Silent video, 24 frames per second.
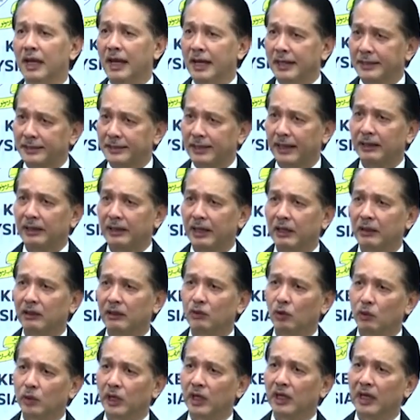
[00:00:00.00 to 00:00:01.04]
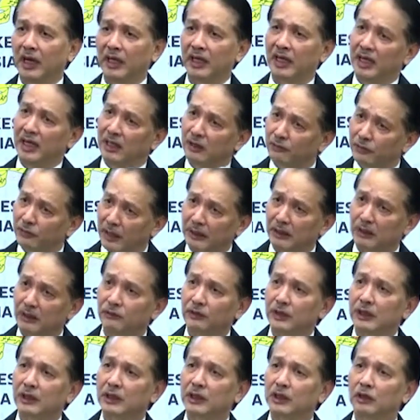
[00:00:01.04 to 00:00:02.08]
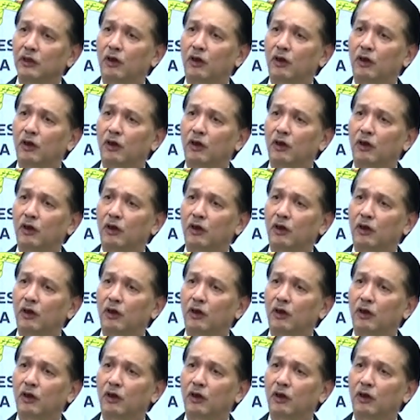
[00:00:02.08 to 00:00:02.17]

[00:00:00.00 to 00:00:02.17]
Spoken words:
Second, looking at infectivity